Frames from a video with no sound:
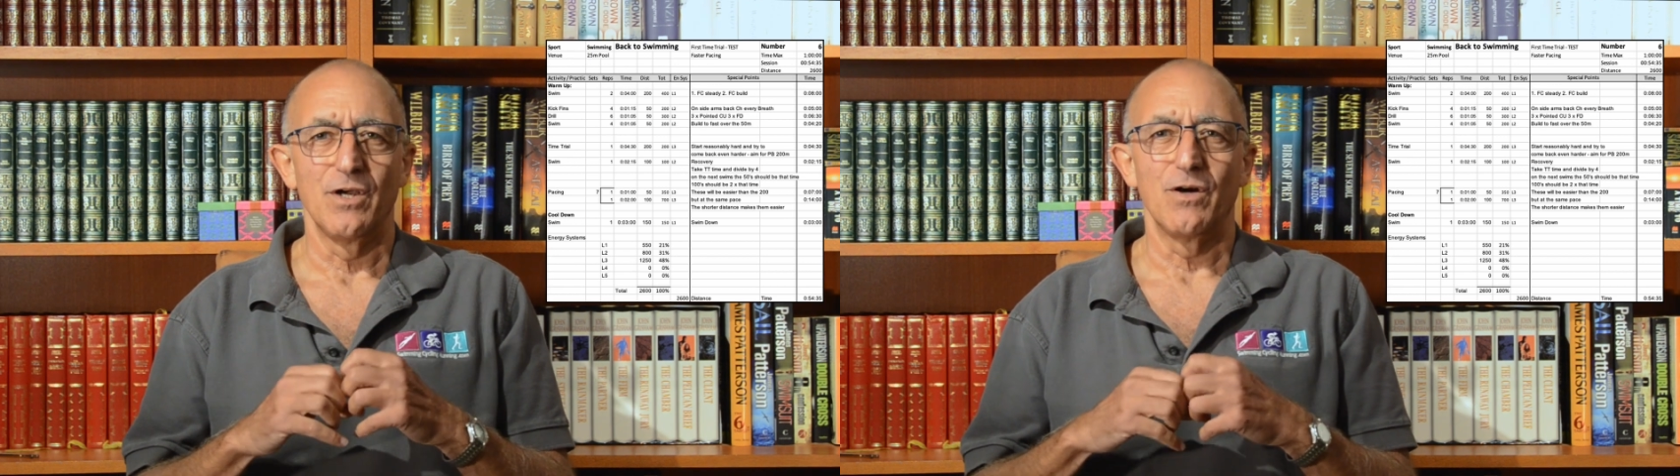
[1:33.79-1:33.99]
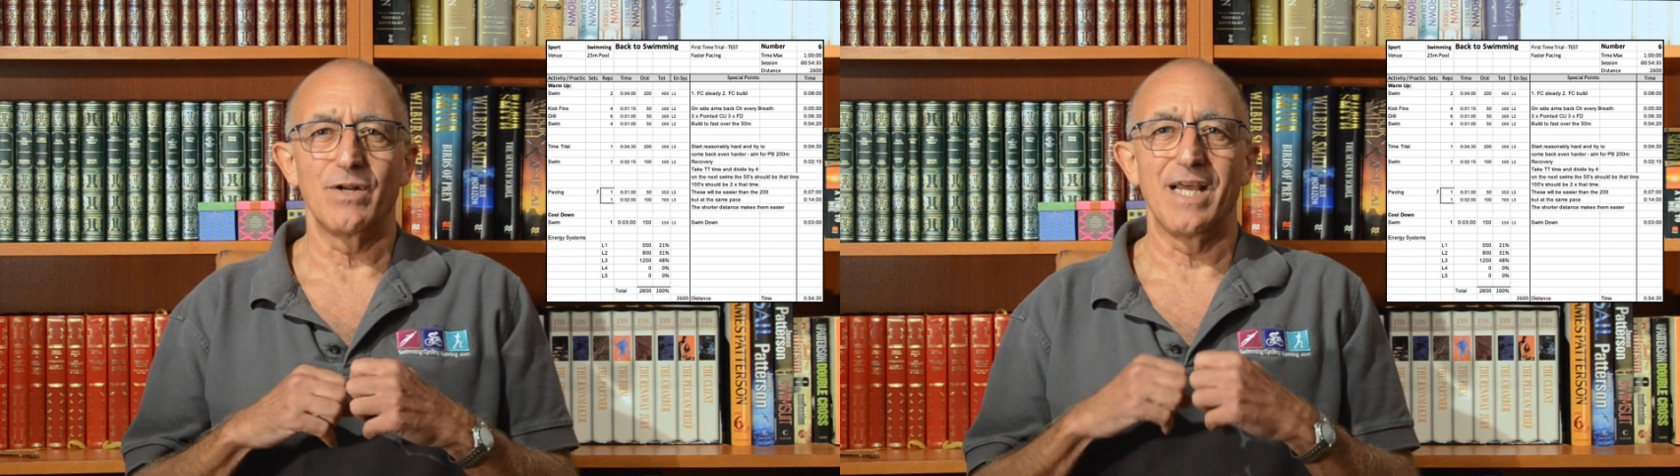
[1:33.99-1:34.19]

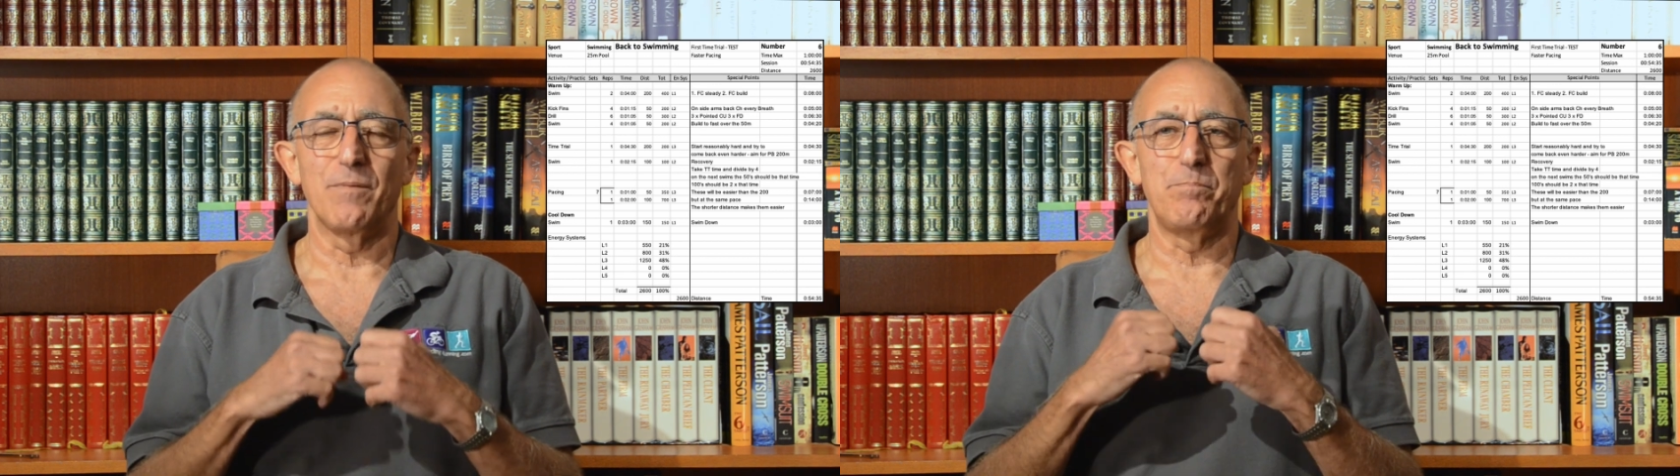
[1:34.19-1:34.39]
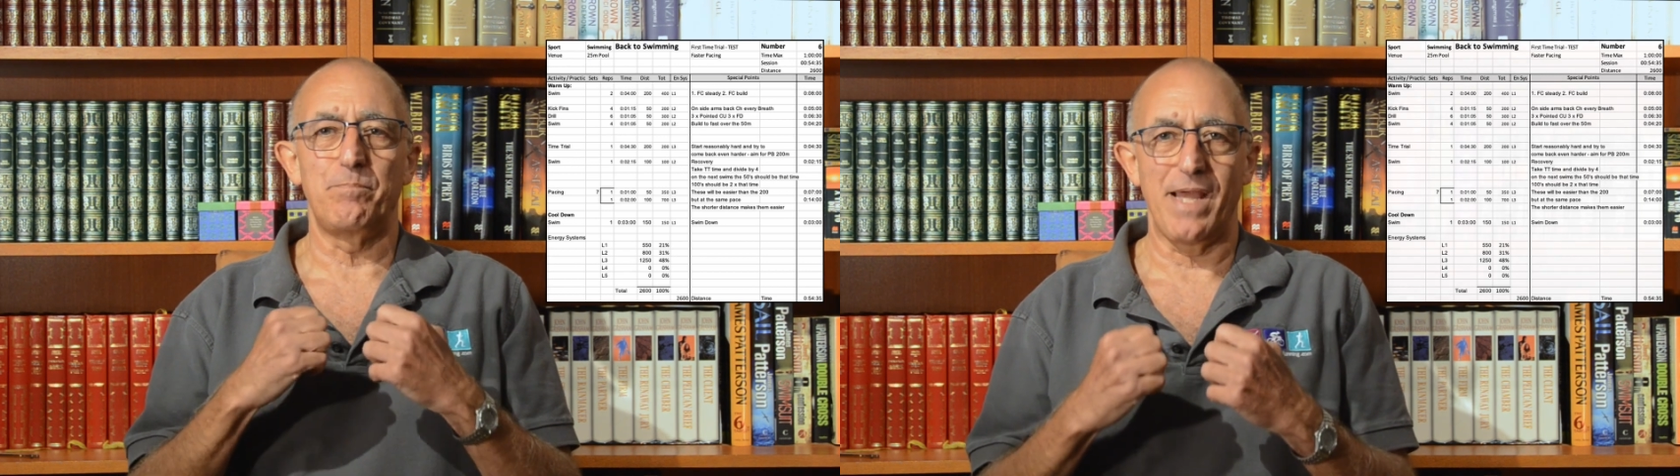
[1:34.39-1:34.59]
on
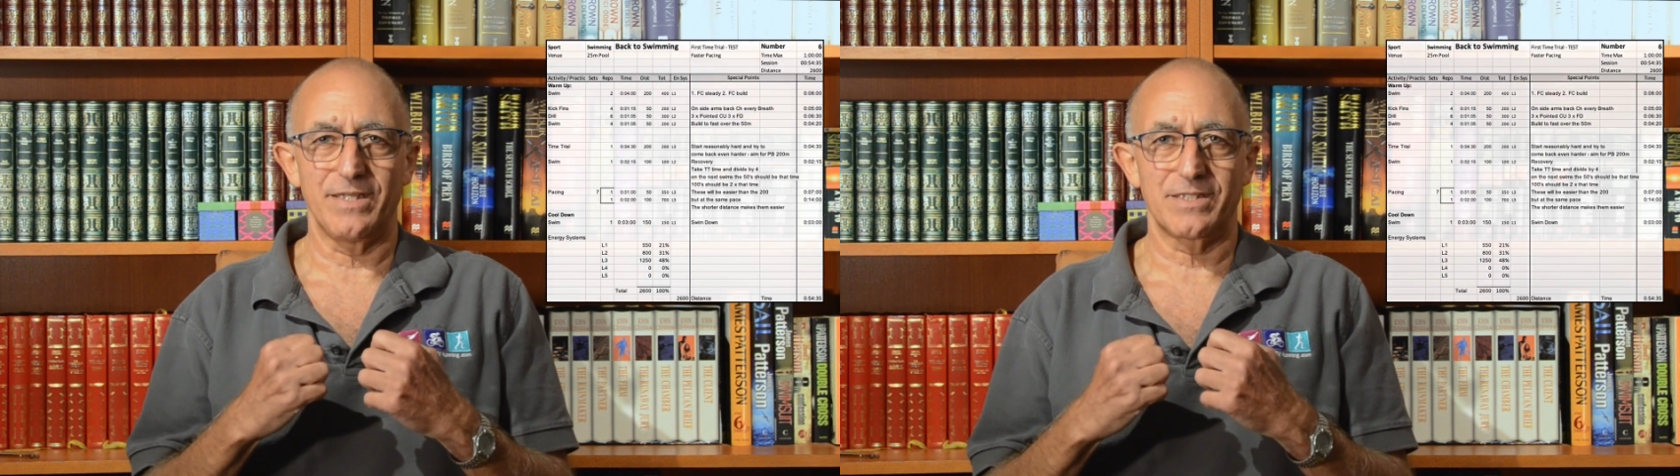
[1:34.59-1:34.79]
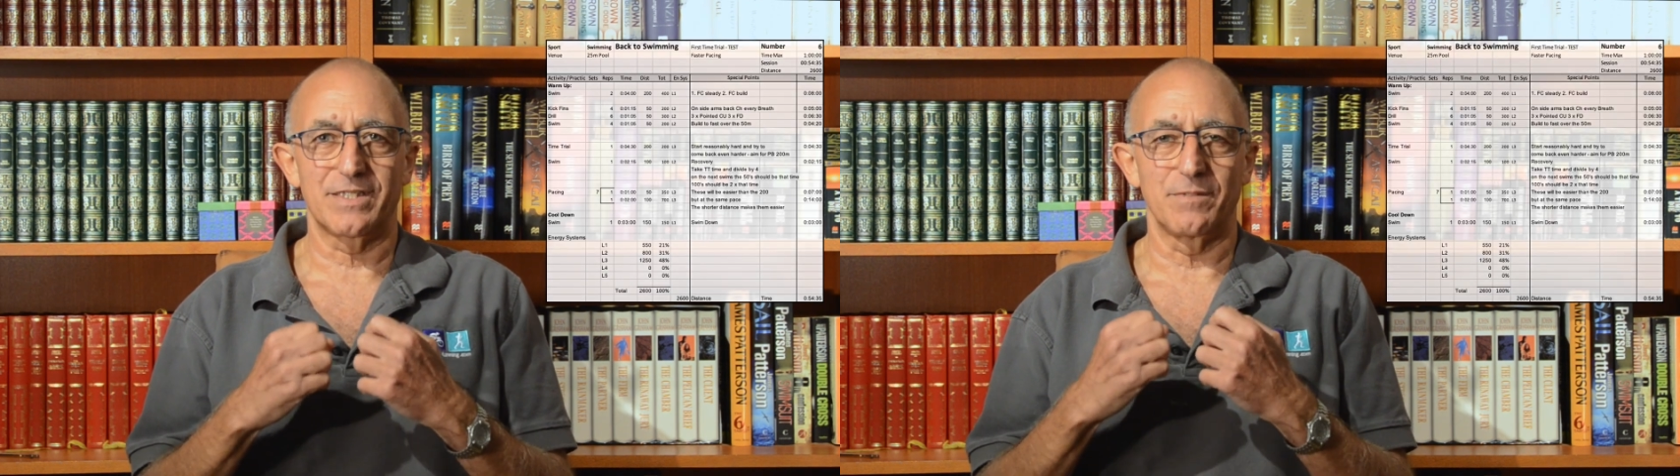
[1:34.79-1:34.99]
how
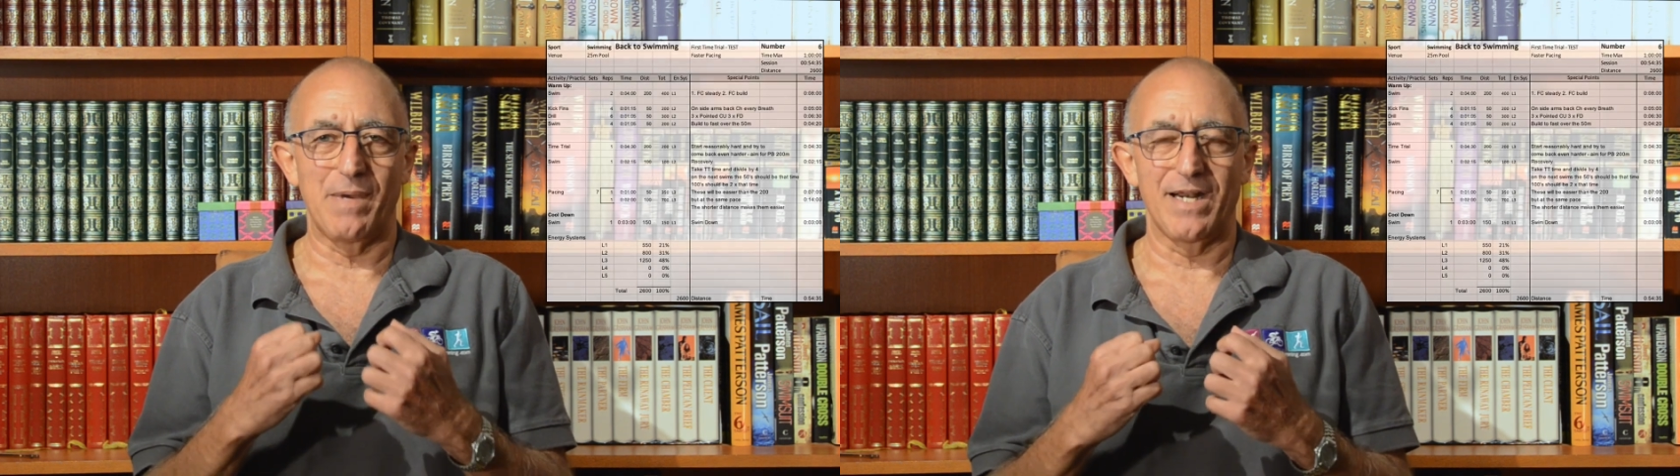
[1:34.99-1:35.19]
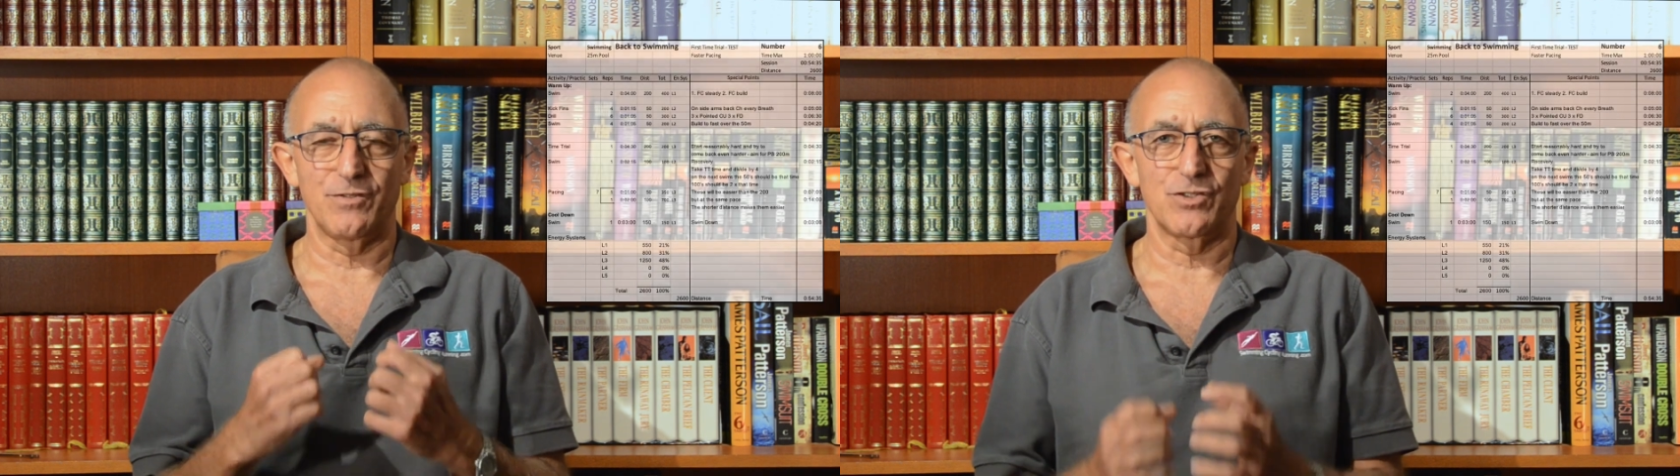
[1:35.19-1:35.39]
best to
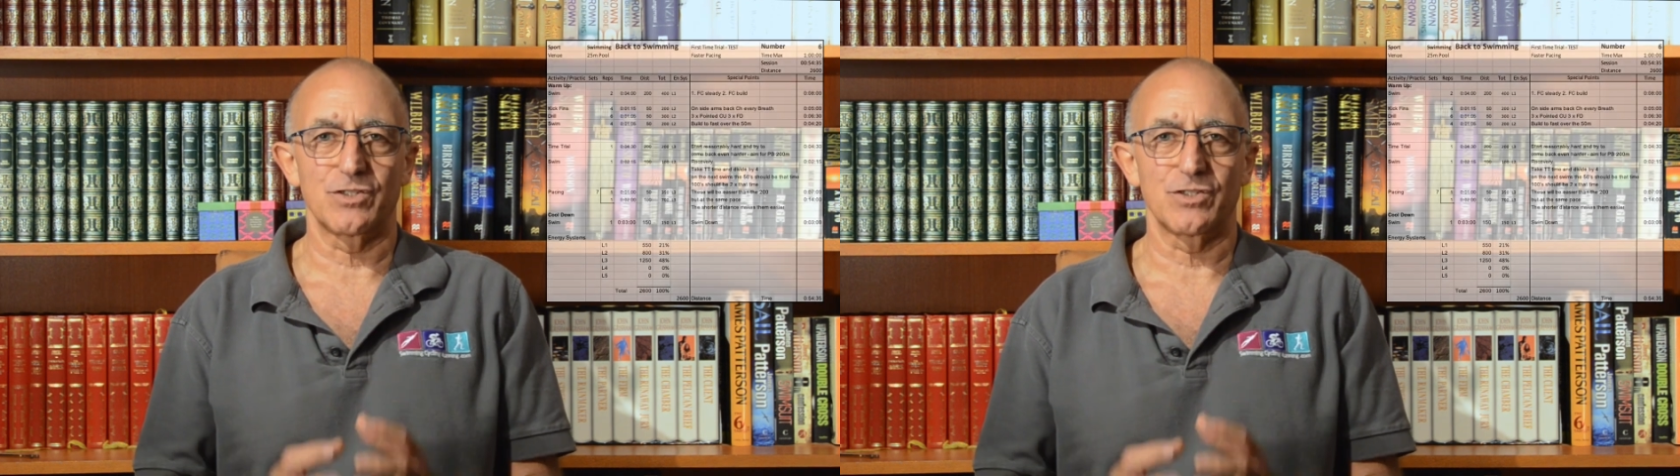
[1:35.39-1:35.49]
balance